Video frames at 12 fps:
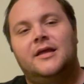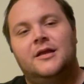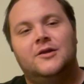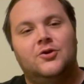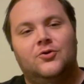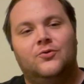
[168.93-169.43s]
he
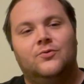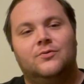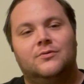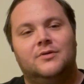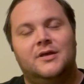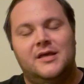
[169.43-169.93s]

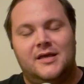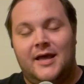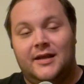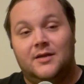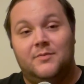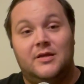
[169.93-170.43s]
knew he
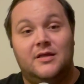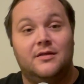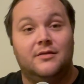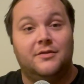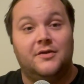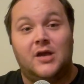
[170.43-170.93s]
had to
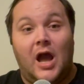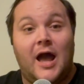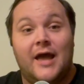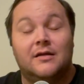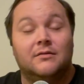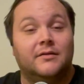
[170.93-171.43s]
be the guy,